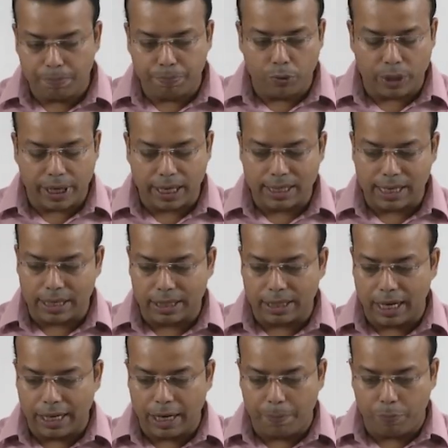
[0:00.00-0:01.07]
putting certain
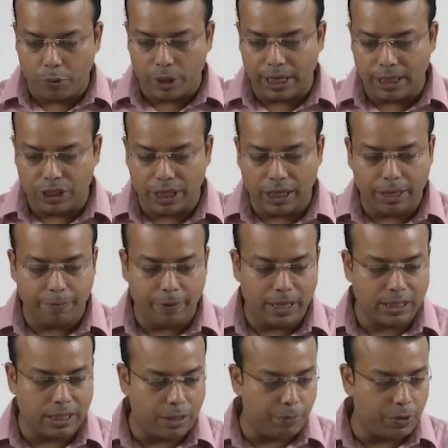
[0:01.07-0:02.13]
kind of potential
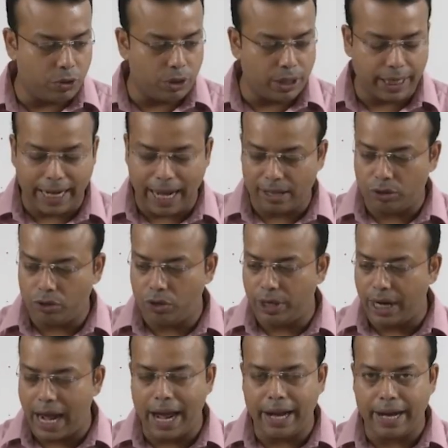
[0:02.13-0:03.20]
difference in between the
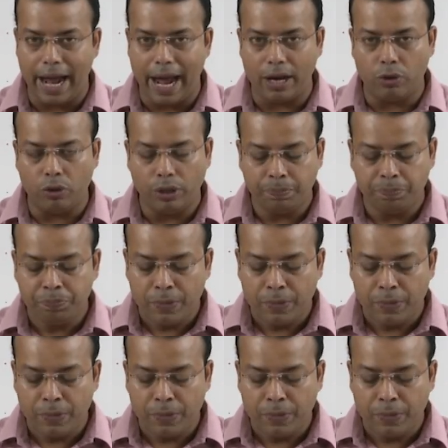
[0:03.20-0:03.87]
cathode and anode,